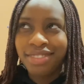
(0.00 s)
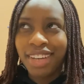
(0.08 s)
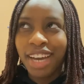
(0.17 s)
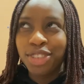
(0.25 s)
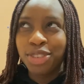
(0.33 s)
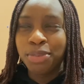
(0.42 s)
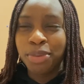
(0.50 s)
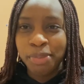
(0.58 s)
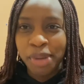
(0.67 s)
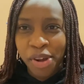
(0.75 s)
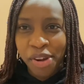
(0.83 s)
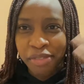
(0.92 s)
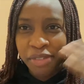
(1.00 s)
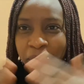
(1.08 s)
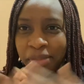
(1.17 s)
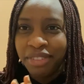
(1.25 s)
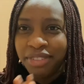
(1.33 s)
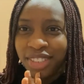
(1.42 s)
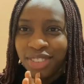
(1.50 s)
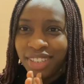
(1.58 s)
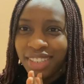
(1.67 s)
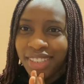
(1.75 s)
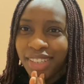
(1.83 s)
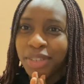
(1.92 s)
I should be covering my face
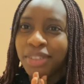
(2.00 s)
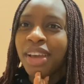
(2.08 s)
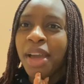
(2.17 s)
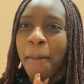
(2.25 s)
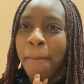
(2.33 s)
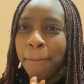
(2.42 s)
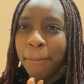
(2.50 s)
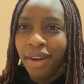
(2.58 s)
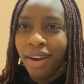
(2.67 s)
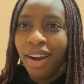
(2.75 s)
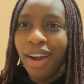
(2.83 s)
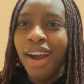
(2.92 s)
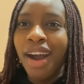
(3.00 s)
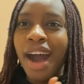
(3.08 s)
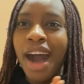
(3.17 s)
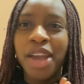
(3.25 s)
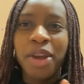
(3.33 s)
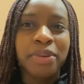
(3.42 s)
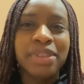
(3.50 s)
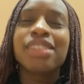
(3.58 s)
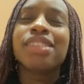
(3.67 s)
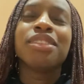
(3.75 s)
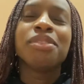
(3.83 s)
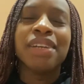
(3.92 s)
right now, but I always
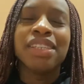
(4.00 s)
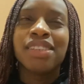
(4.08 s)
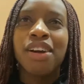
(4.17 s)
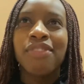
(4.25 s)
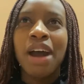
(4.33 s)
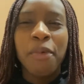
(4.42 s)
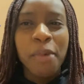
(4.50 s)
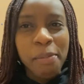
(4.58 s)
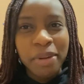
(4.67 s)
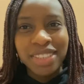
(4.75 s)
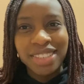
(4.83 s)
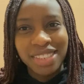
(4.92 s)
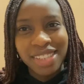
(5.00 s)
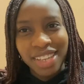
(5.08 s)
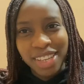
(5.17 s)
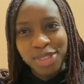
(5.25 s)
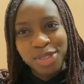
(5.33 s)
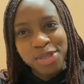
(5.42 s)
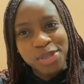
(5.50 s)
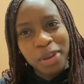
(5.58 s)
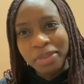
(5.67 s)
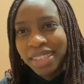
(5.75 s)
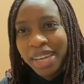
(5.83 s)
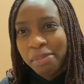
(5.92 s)
say to myself, at what point in the year do you
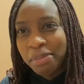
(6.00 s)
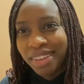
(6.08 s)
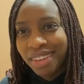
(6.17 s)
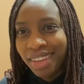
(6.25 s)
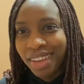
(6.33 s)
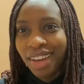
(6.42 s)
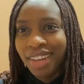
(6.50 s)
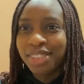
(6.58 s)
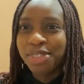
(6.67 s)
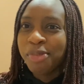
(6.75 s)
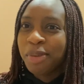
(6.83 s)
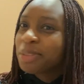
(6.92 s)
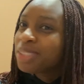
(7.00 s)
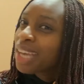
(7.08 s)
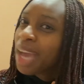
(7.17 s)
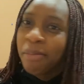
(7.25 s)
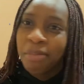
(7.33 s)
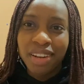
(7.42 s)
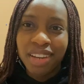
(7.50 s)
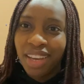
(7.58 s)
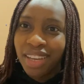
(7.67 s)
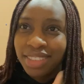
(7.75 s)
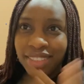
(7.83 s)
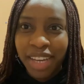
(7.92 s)
stop saying happy new year? Because some people say happy new
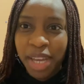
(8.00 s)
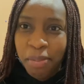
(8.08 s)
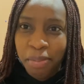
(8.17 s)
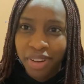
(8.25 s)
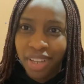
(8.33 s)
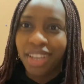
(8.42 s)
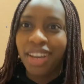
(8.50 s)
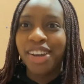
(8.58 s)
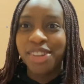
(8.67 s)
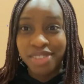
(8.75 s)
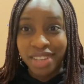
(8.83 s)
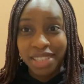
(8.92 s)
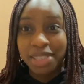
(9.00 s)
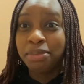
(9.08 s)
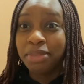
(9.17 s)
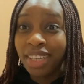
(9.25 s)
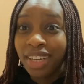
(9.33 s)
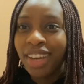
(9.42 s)
year till April, like, are you kidding me?